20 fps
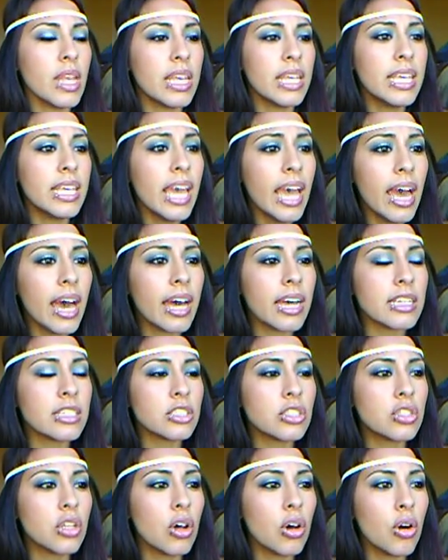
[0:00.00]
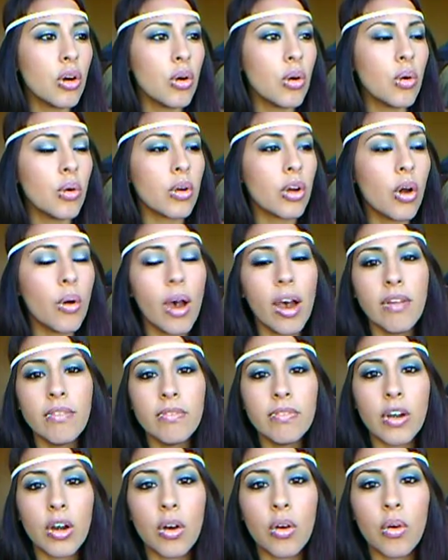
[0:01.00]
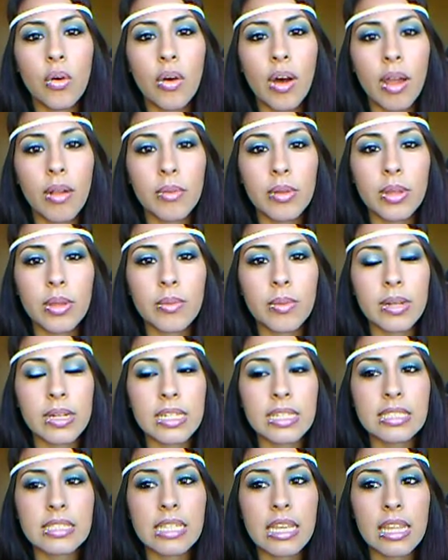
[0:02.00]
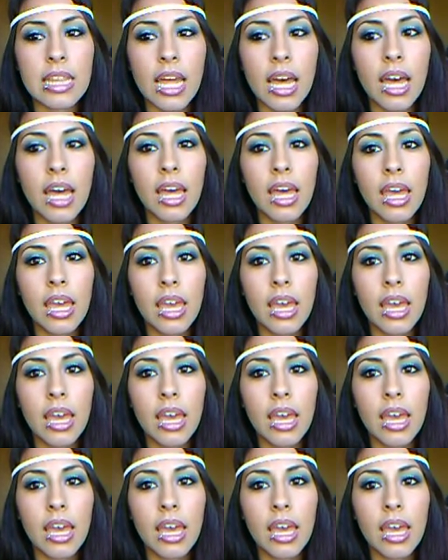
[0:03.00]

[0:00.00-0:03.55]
Yeah, so go out and vote. I really wanted to say that.